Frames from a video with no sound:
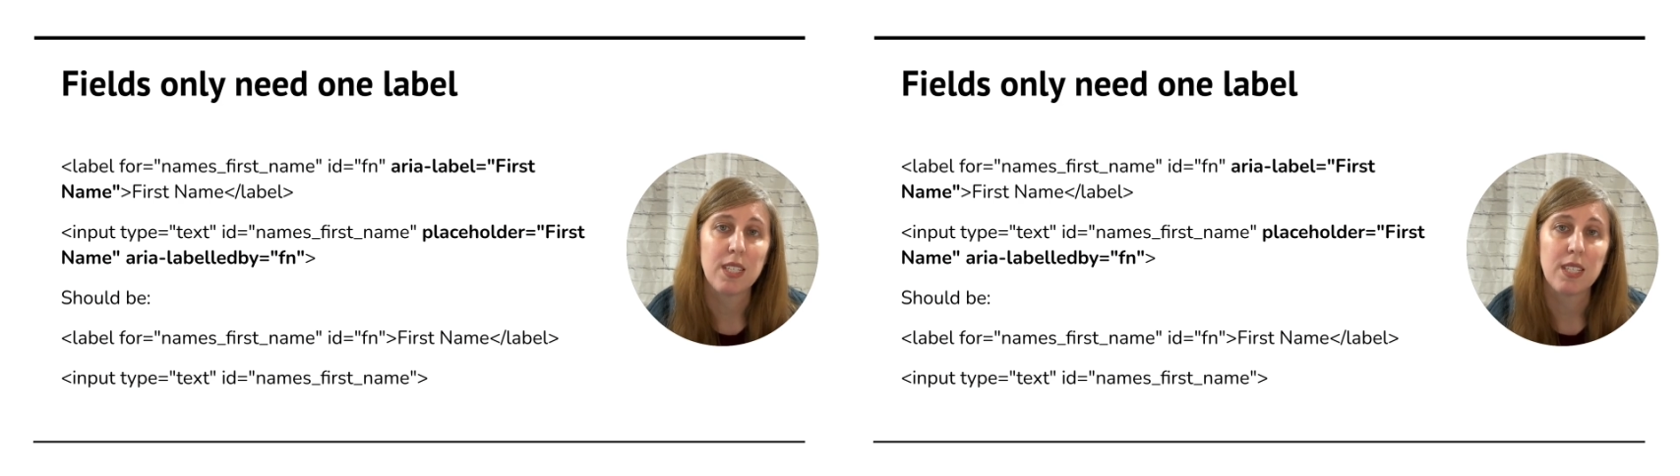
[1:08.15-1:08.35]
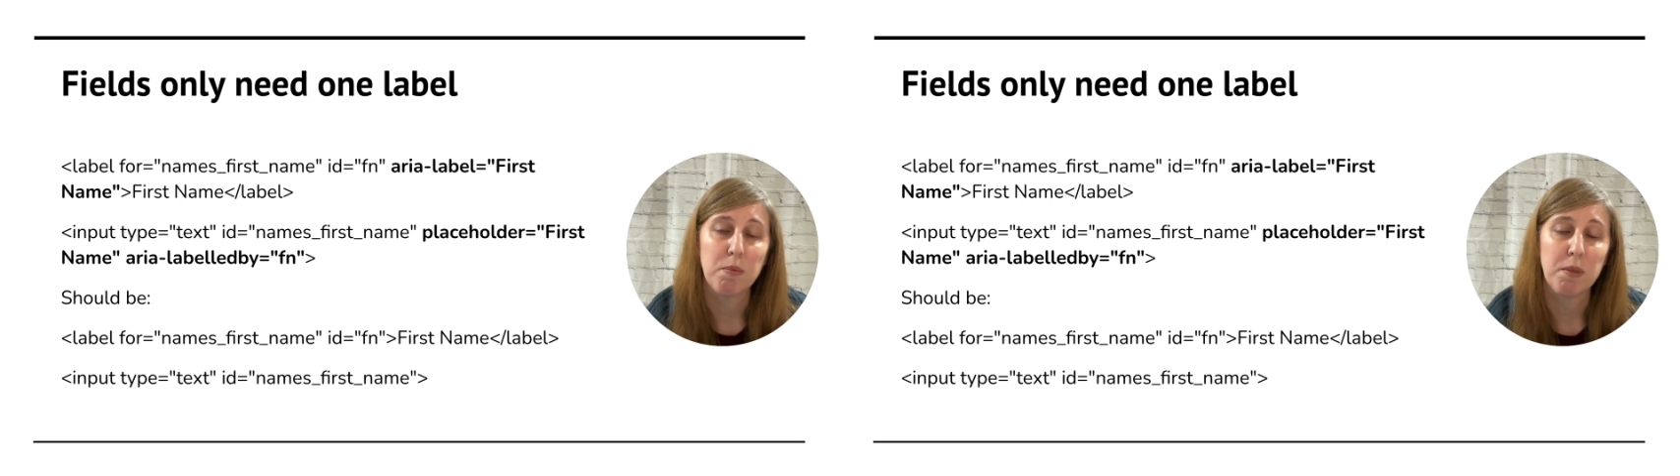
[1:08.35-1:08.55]

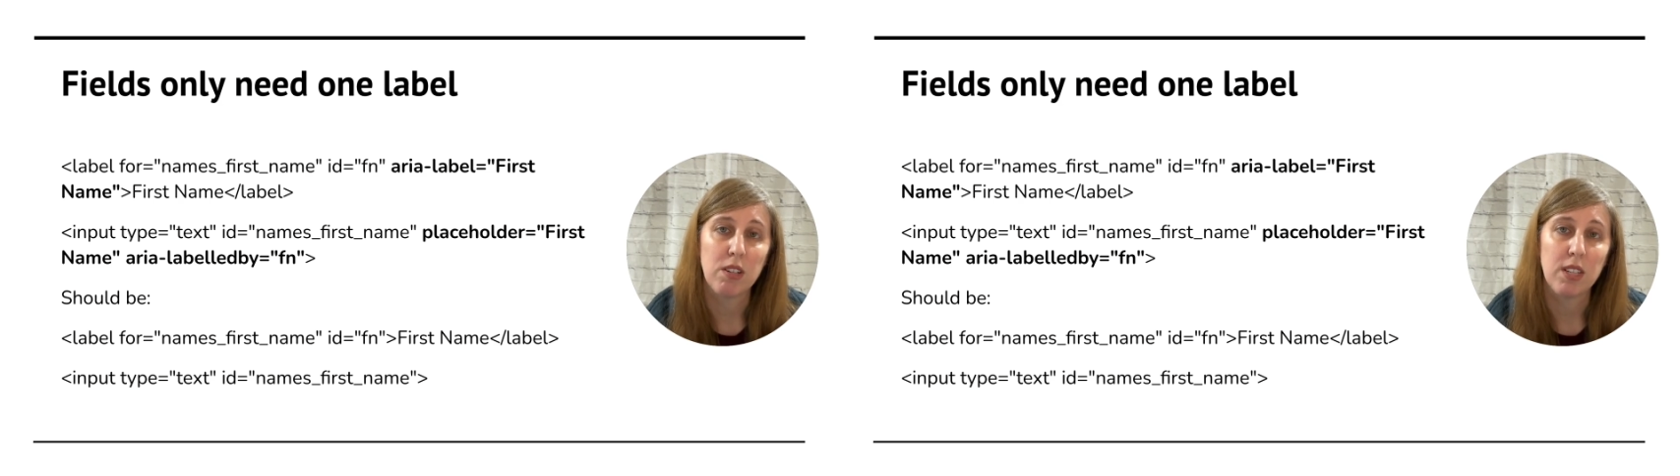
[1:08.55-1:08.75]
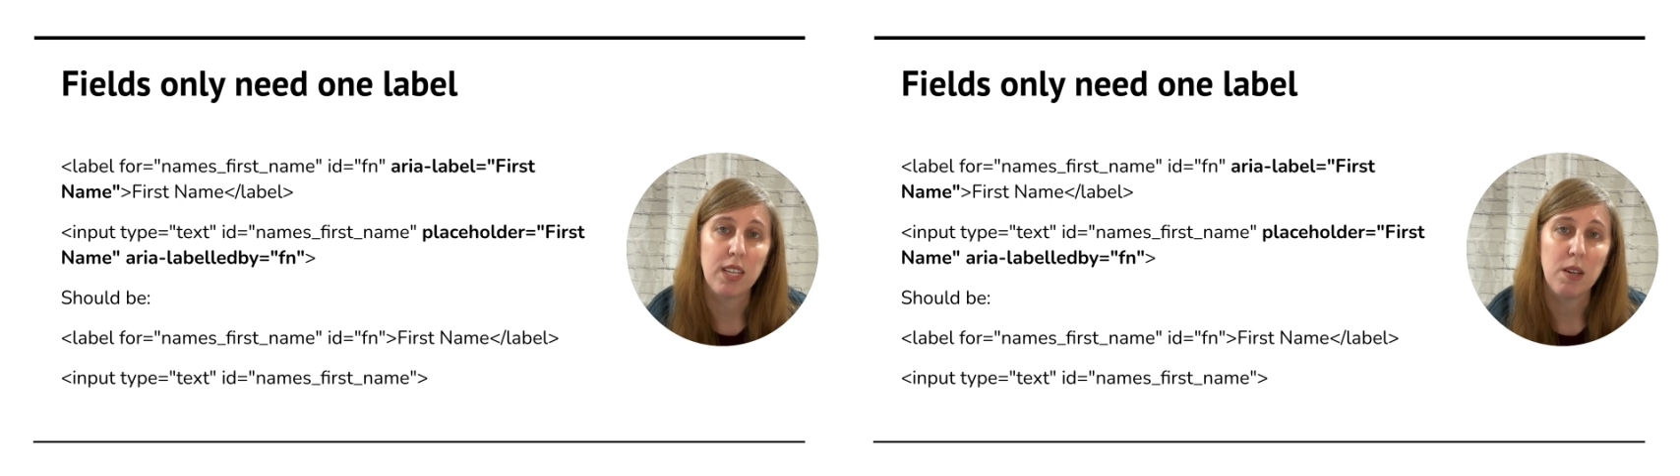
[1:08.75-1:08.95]

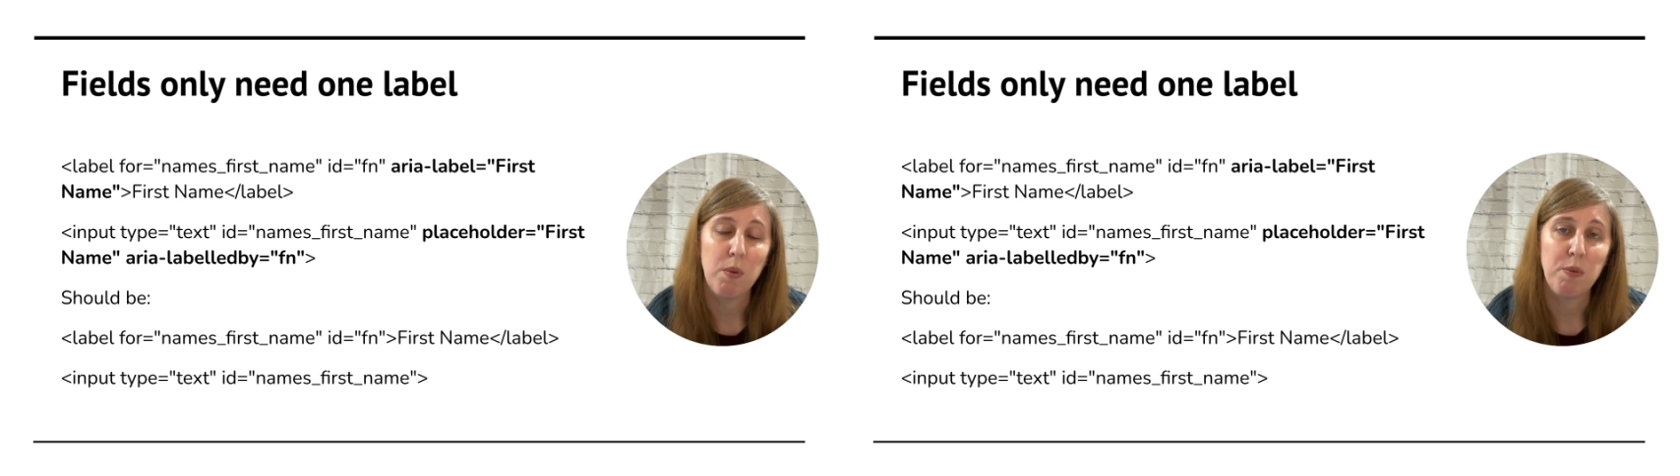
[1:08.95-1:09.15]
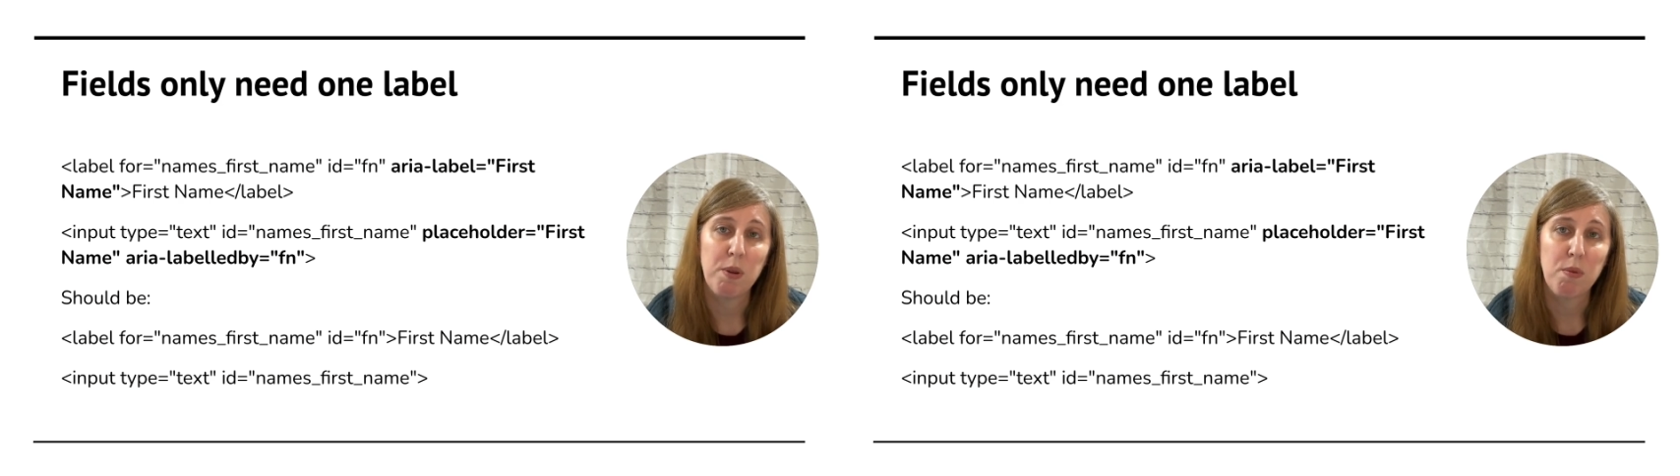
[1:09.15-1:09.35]
Similarly,
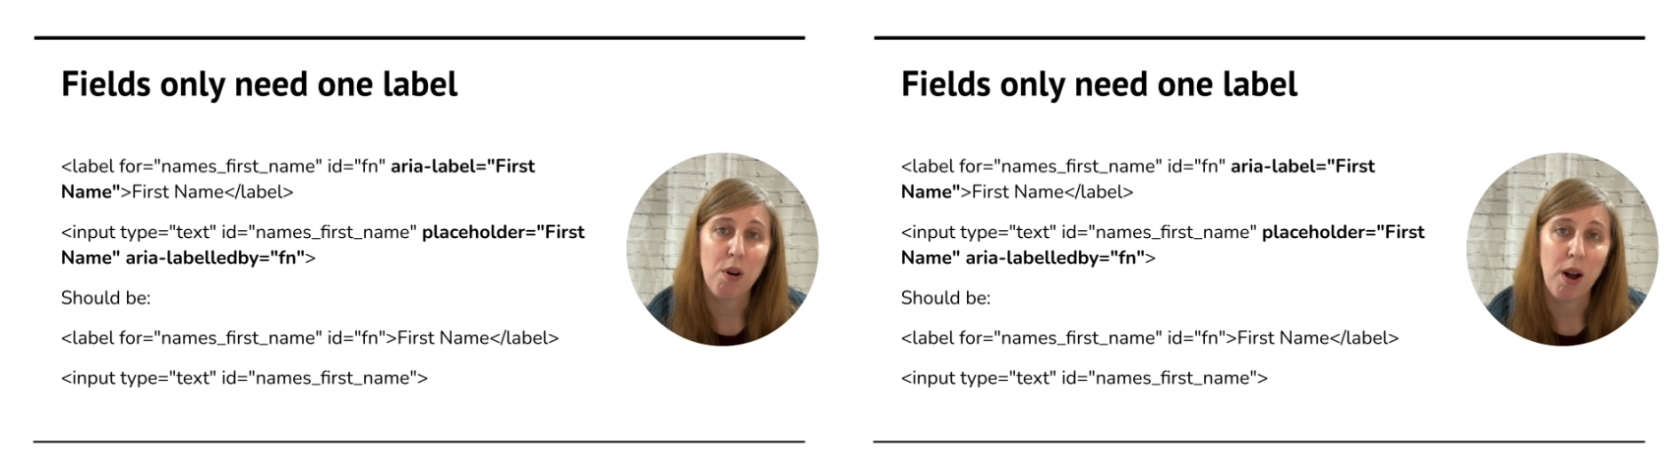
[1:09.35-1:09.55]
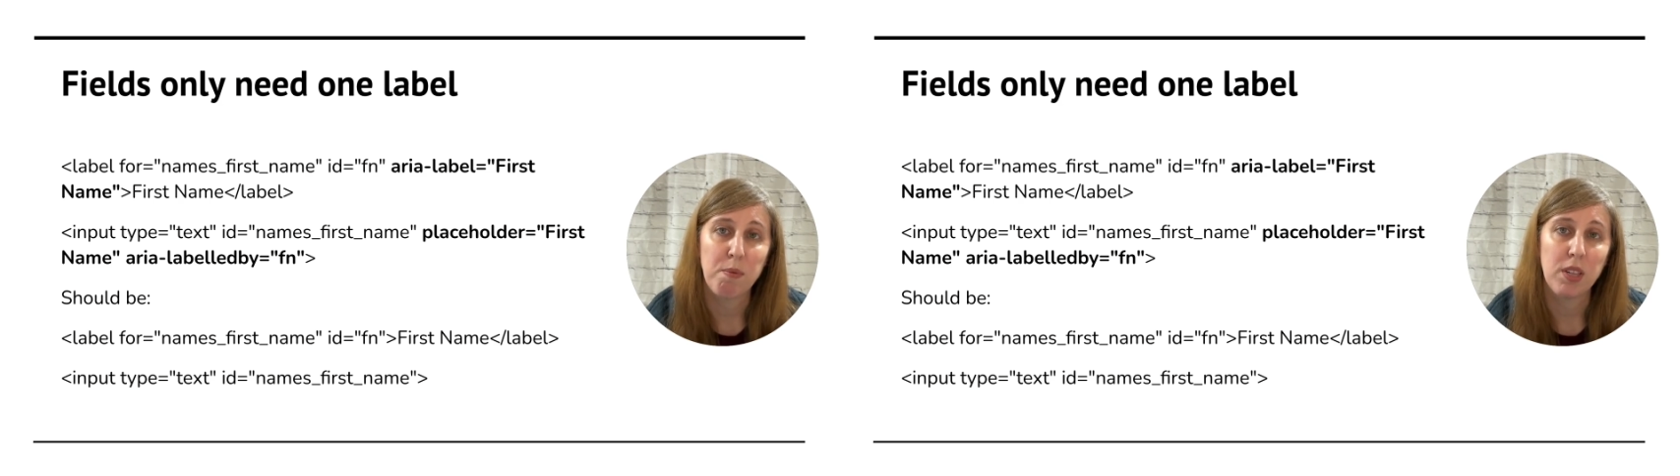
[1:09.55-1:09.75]
when we
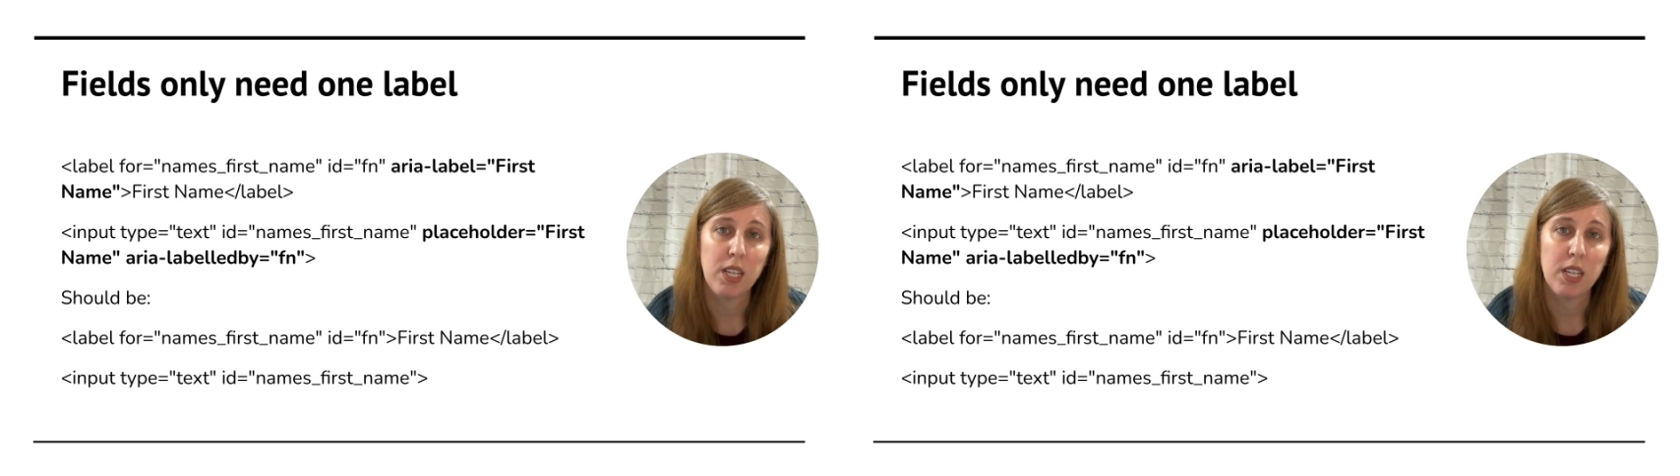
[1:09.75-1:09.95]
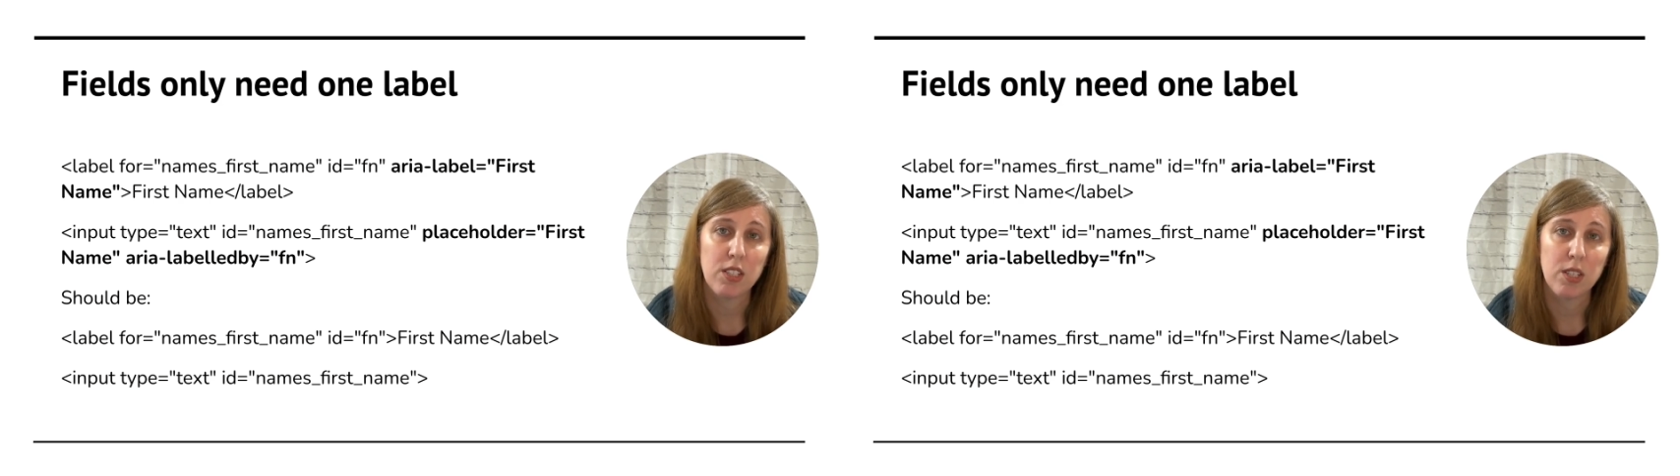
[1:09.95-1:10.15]

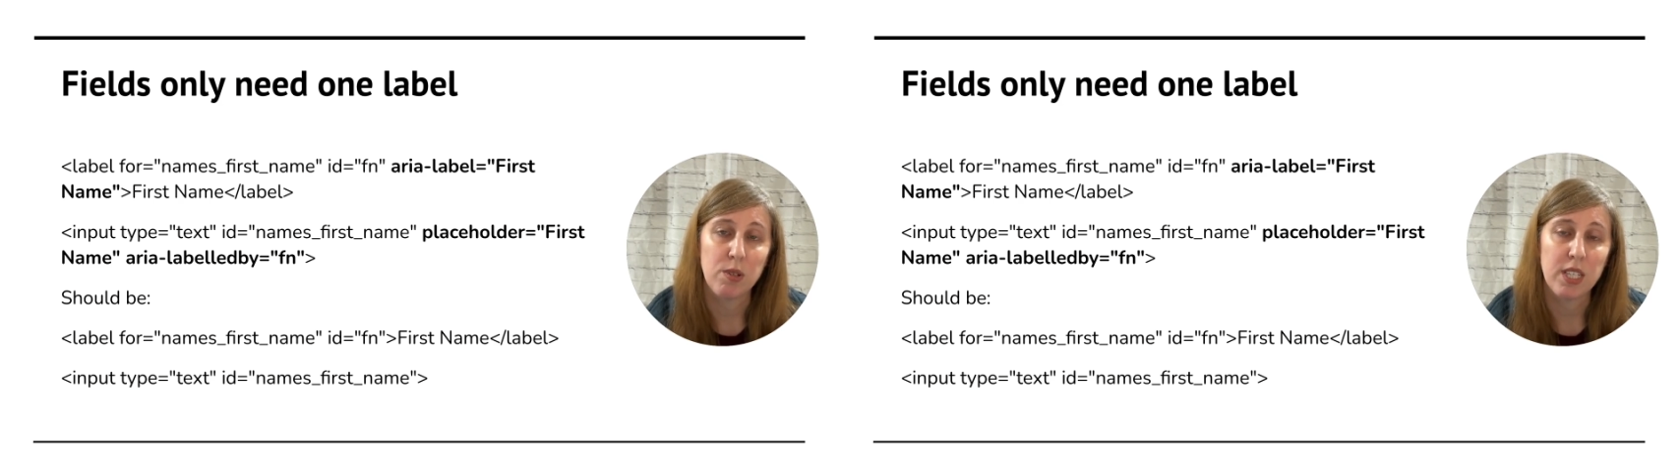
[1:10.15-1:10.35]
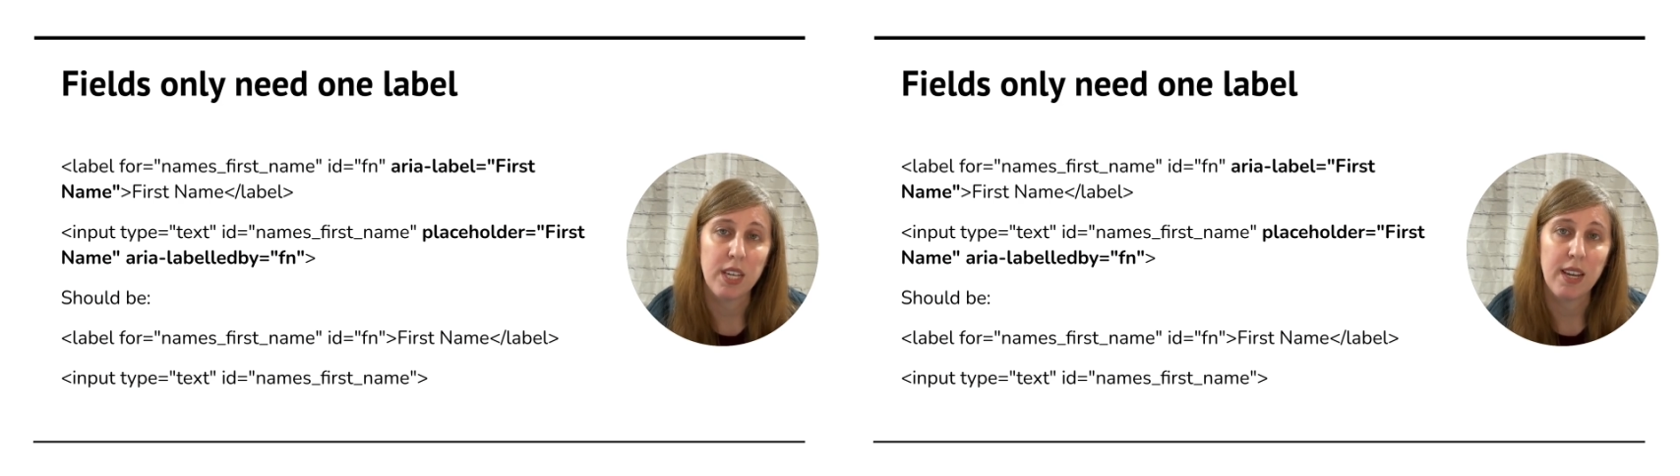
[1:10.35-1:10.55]
properly
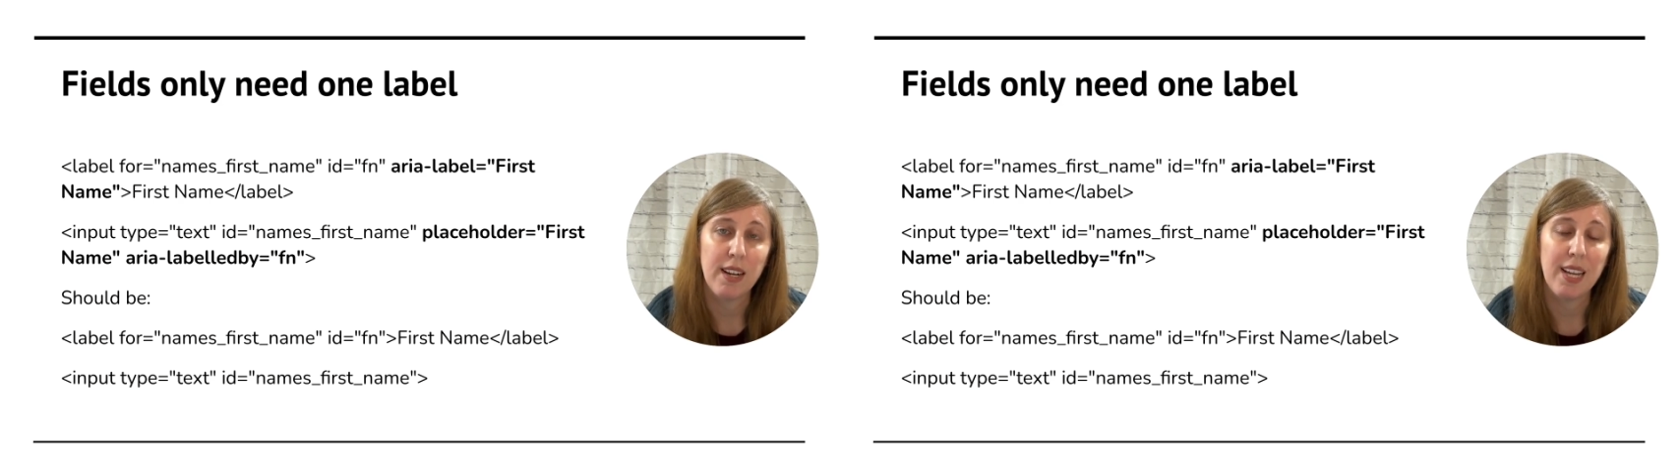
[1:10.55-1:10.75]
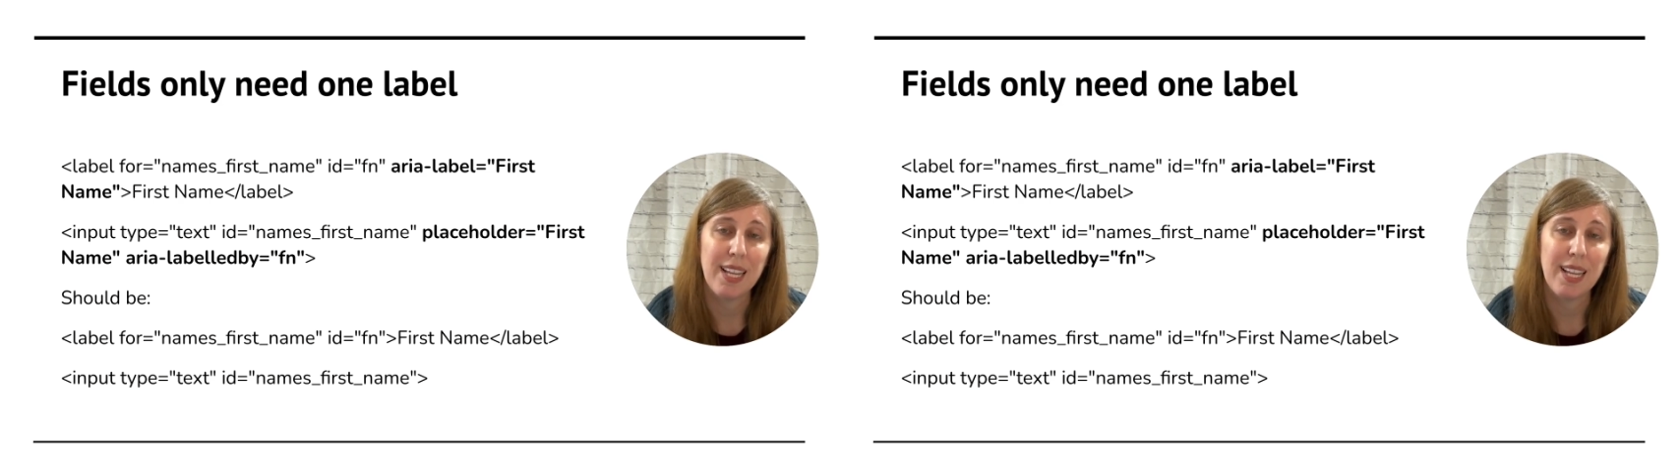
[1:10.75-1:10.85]
associate